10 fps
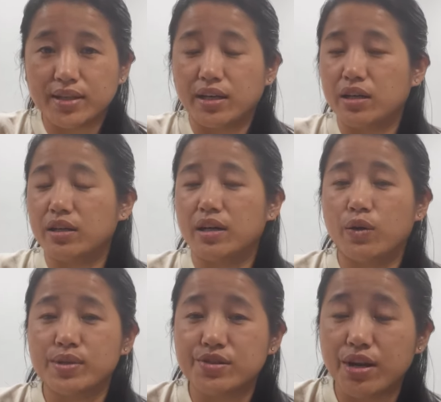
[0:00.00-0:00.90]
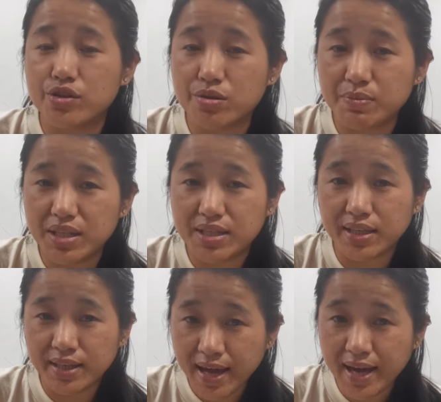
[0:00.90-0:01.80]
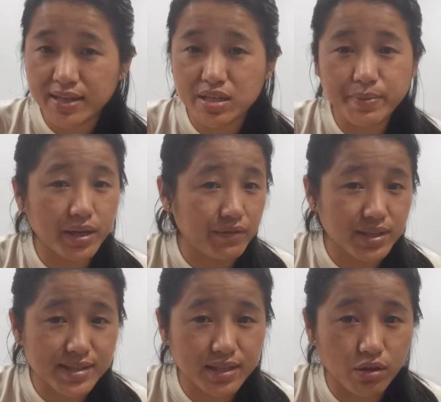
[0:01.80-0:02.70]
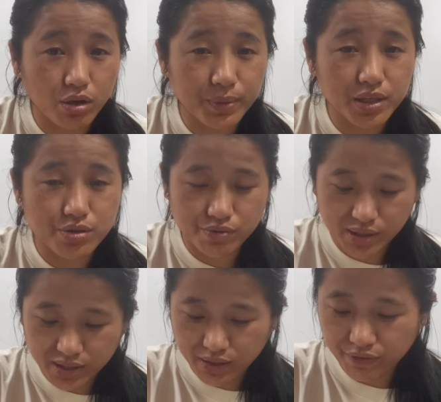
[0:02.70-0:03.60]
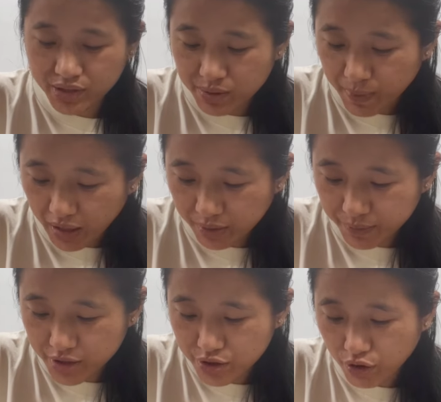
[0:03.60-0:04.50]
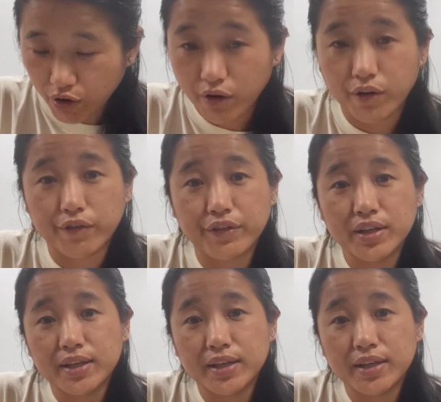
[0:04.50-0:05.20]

our strategy meeting and Tibet Advocacy Lobby during the Winter Parliament of